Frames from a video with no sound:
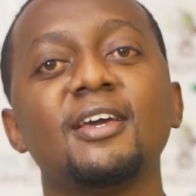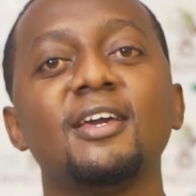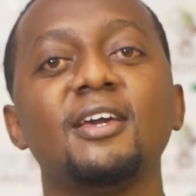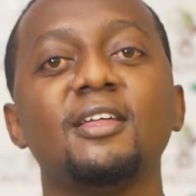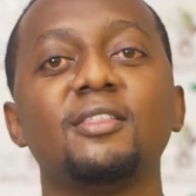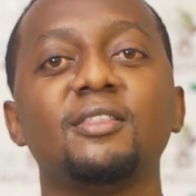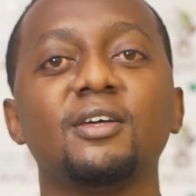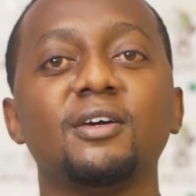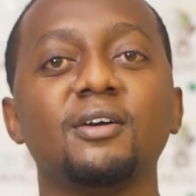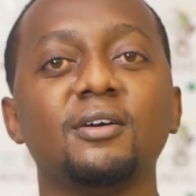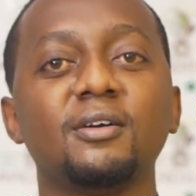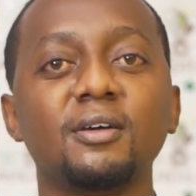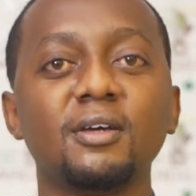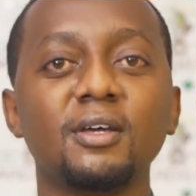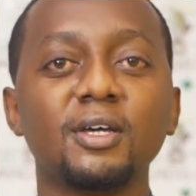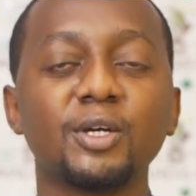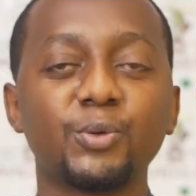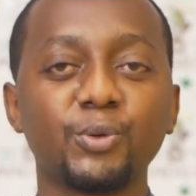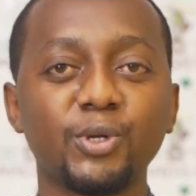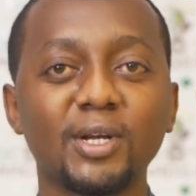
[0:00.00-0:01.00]
in the
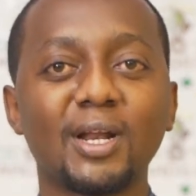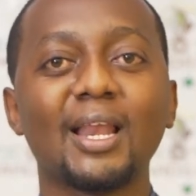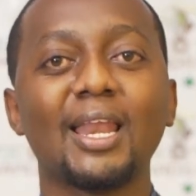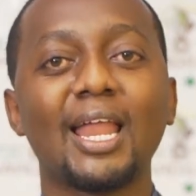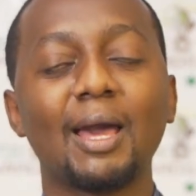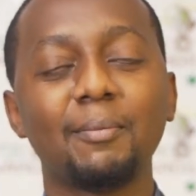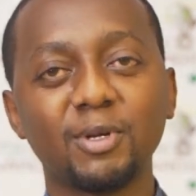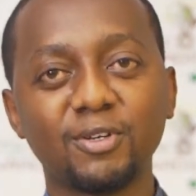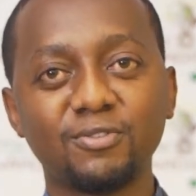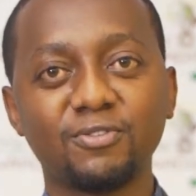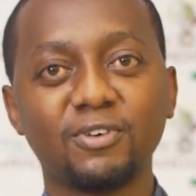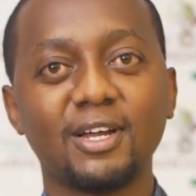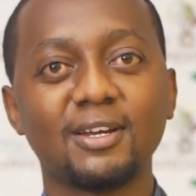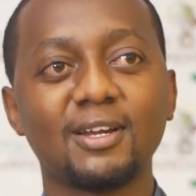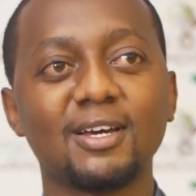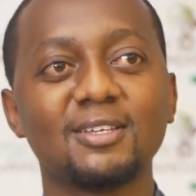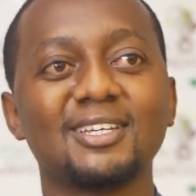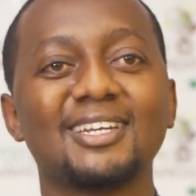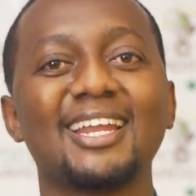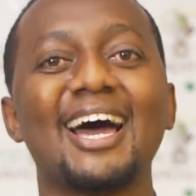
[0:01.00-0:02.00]
Green Climate
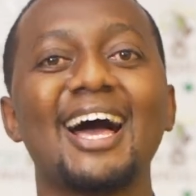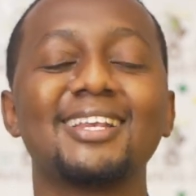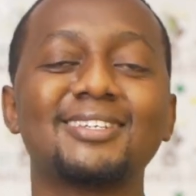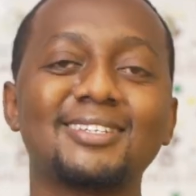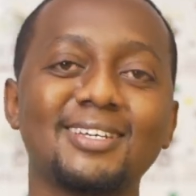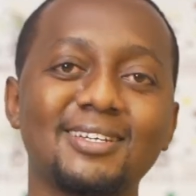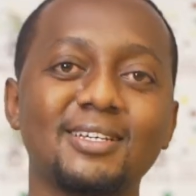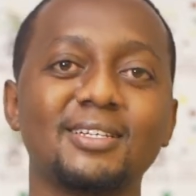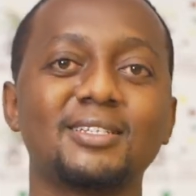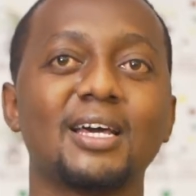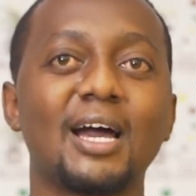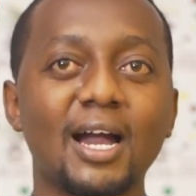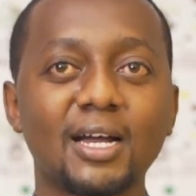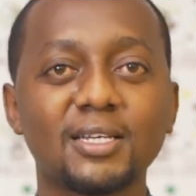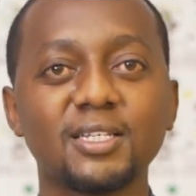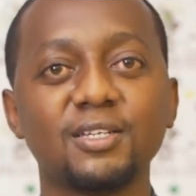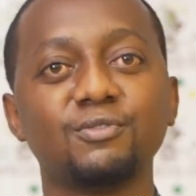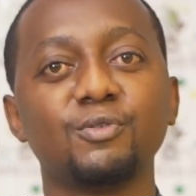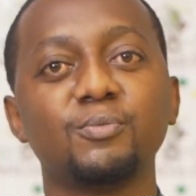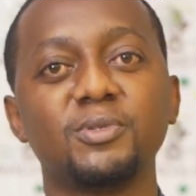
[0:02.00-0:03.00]
Fund as an alternate
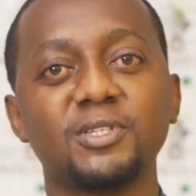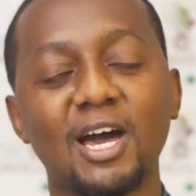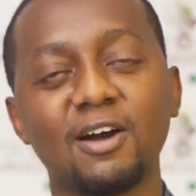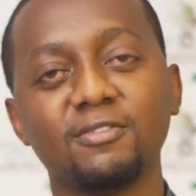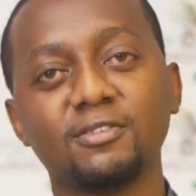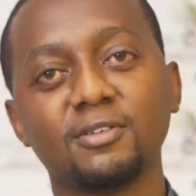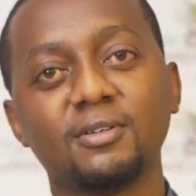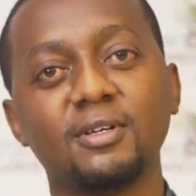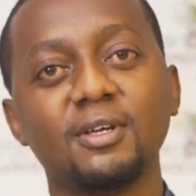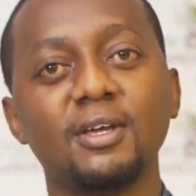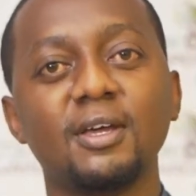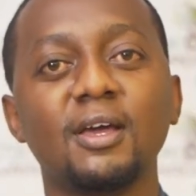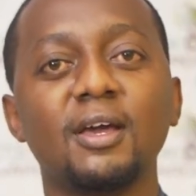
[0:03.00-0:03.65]
active observer.